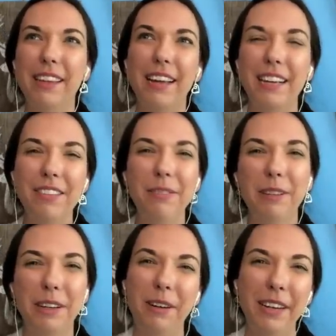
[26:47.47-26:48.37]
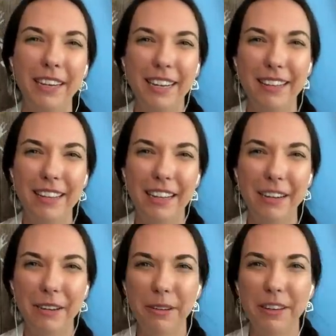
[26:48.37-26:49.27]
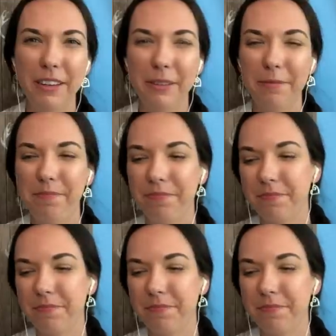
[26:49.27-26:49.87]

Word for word: I guess you would call it an anti hero, you know.